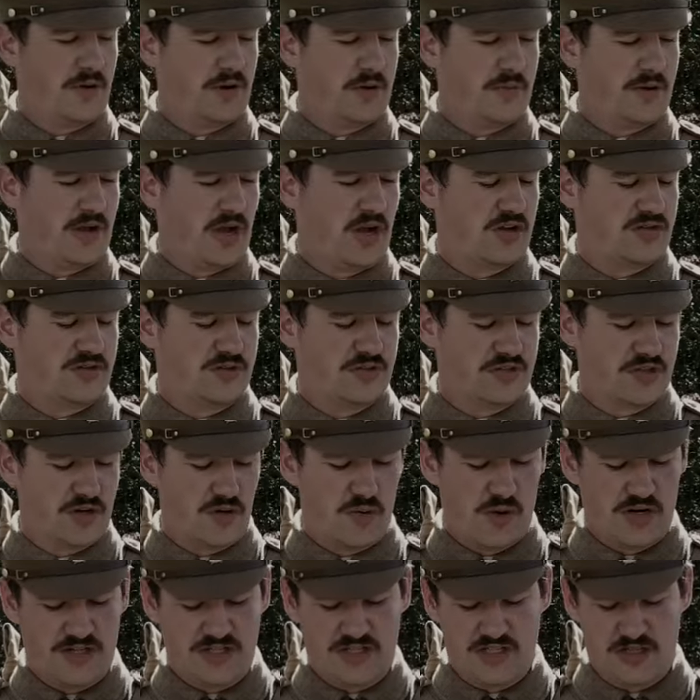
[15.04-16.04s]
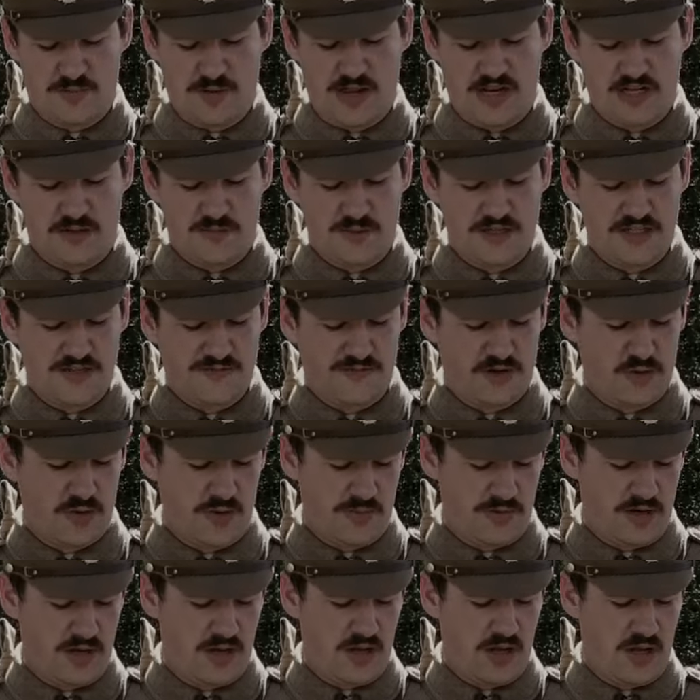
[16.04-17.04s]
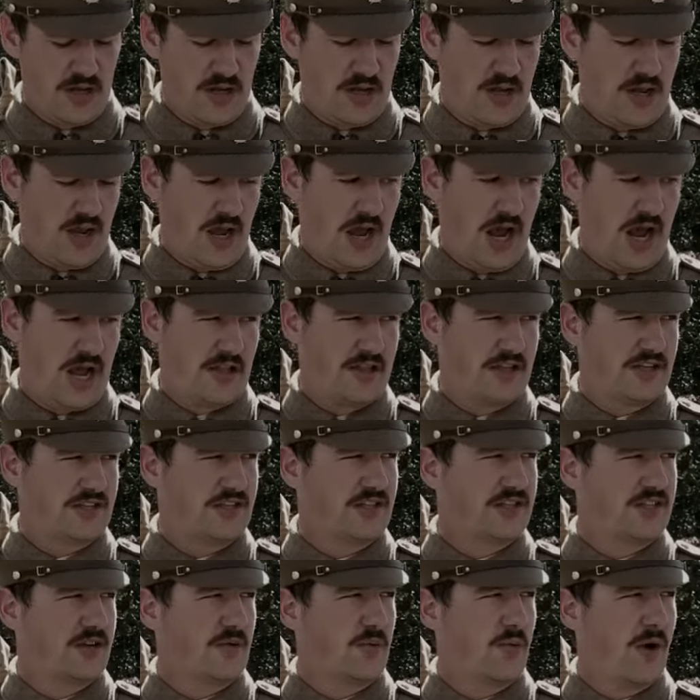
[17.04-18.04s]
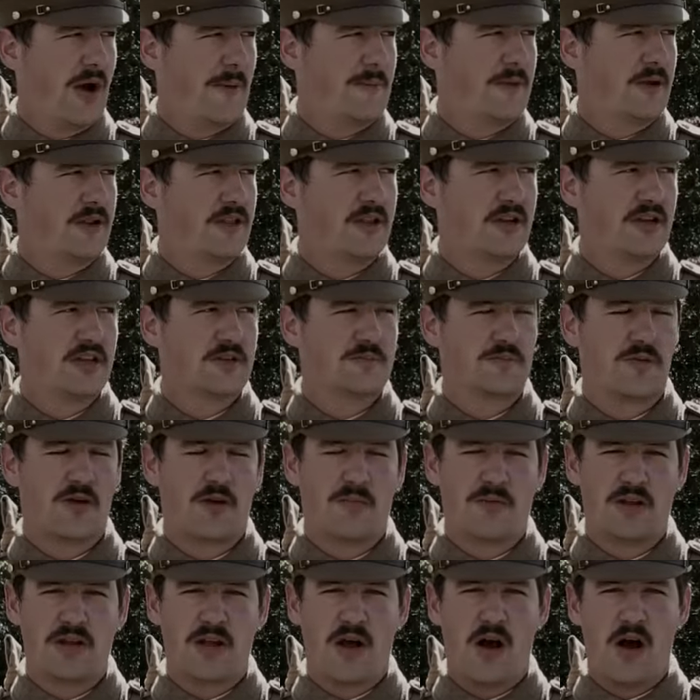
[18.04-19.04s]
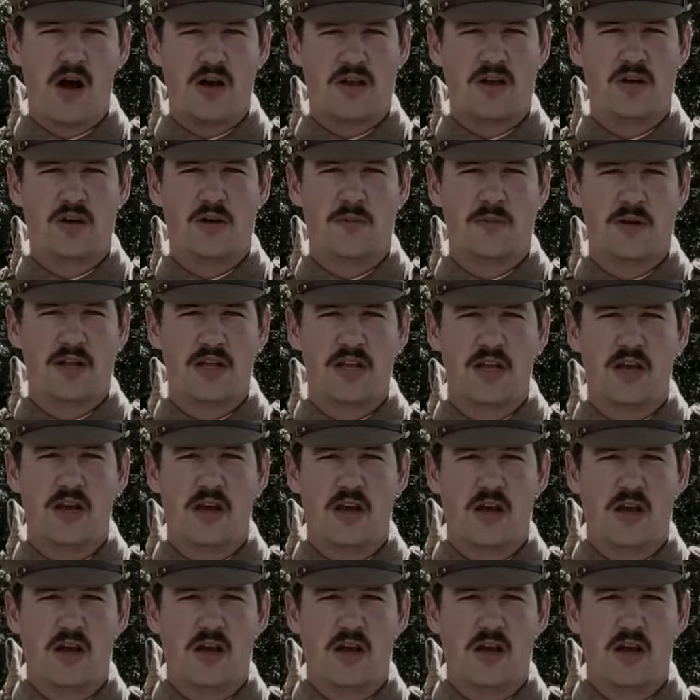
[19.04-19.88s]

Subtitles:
we're going to be answering some questions about this piece of equipment, and this is a weapon that has probably arguably